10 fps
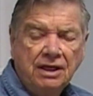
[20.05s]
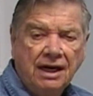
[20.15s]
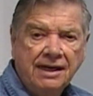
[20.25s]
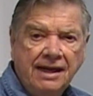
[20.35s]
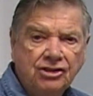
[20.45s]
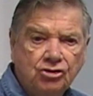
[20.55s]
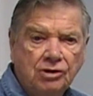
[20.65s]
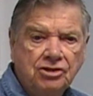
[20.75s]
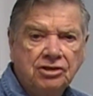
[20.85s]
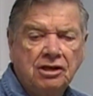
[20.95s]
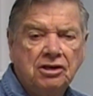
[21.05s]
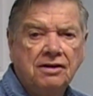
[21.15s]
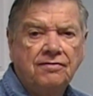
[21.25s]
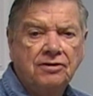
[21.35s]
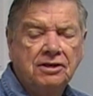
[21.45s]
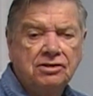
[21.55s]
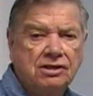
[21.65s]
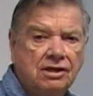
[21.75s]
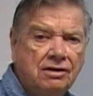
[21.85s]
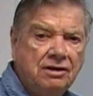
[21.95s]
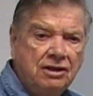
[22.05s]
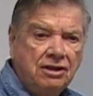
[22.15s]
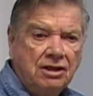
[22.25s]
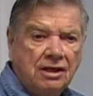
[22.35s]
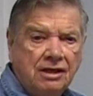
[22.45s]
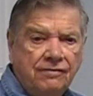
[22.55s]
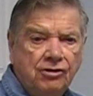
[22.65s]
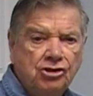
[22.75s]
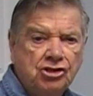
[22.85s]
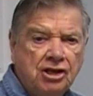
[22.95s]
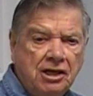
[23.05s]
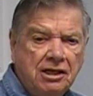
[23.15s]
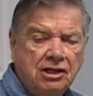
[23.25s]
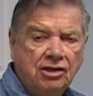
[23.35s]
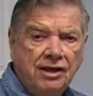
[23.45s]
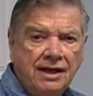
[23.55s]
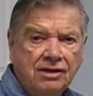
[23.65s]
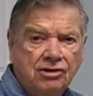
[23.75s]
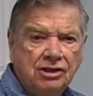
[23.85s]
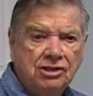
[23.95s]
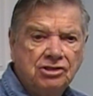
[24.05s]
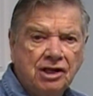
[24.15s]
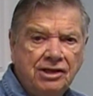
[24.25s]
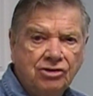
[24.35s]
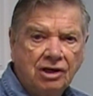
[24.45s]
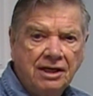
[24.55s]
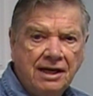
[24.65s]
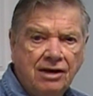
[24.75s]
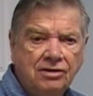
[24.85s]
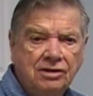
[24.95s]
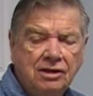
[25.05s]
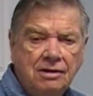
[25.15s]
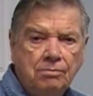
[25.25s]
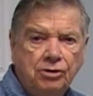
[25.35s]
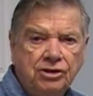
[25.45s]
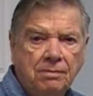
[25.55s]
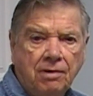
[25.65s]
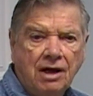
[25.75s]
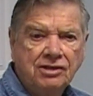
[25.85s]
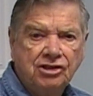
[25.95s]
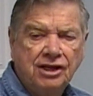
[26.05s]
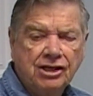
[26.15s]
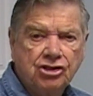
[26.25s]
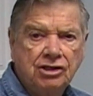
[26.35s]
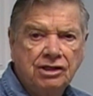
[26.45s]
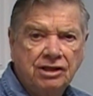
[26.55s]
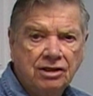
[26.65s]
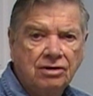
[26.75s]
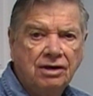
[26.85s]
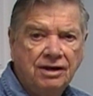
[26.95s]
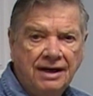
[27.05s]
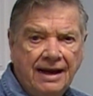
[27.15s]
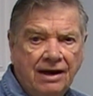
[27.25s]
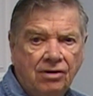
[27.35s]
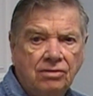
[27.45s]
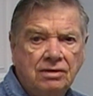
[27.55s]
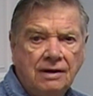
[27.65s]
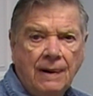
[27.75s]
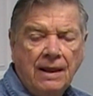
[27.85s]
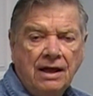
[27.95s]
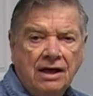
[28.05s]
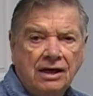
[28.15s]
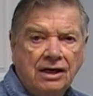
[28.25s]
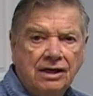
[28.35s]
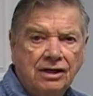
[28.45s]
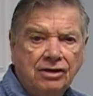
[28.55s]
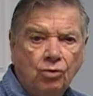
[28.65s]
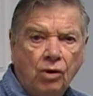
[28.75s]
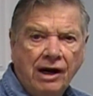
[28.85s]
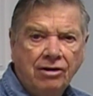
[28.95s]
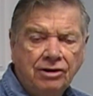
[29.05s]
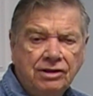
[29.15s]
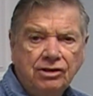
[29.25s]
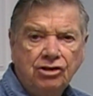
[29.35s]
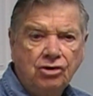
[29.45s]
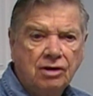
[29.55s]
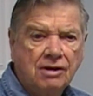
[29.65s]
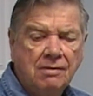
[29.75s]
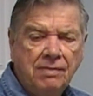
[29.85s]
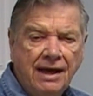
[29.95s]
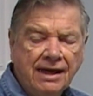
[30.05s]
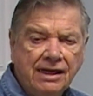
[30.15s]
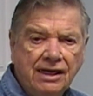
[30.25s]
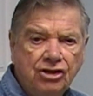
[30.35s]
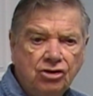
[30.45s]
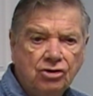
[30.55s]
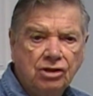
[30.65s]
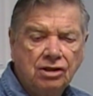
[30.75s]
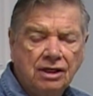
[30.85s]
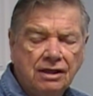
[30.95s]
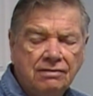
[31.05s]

I can't stress it enough that if you're just getting into that, going to design your layout, put the block detection in there now. Wire it, you can come back and you can